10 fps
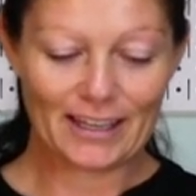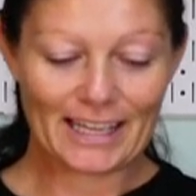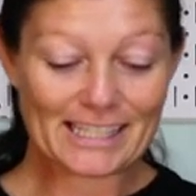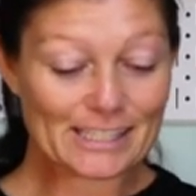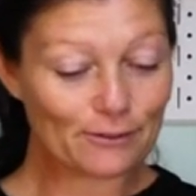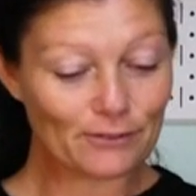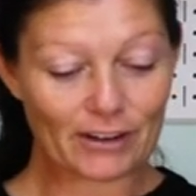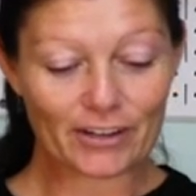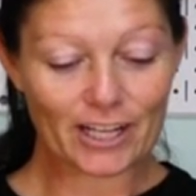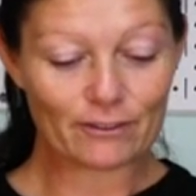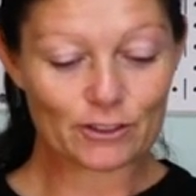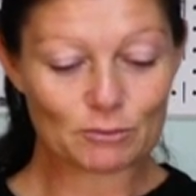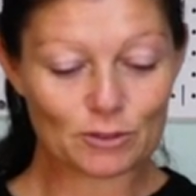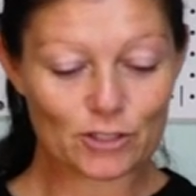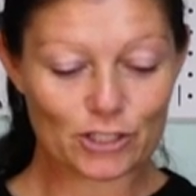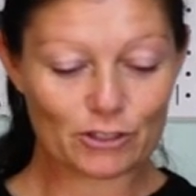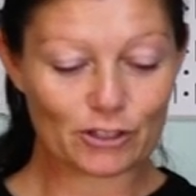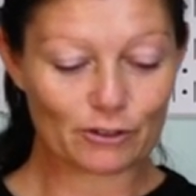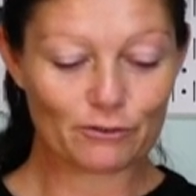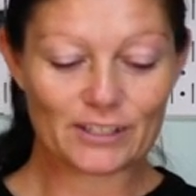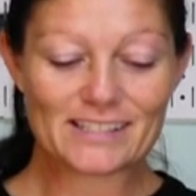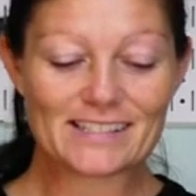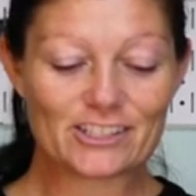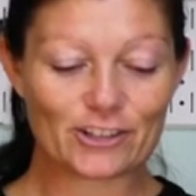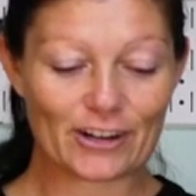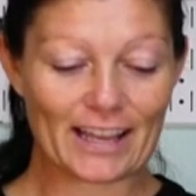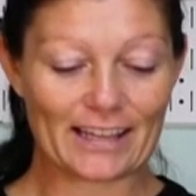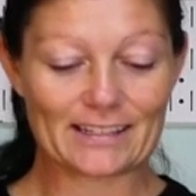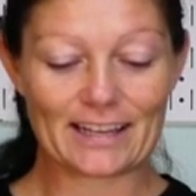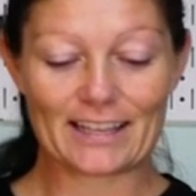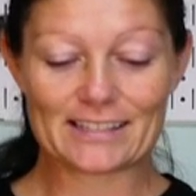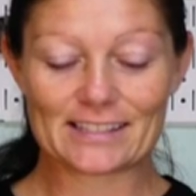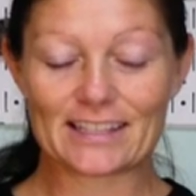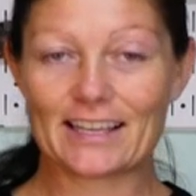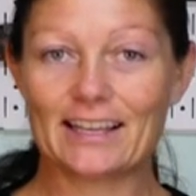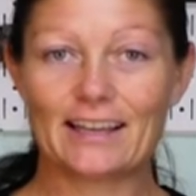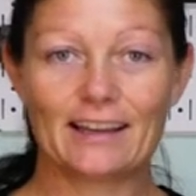It's a very comfortable shooter, fits in your hand nicely,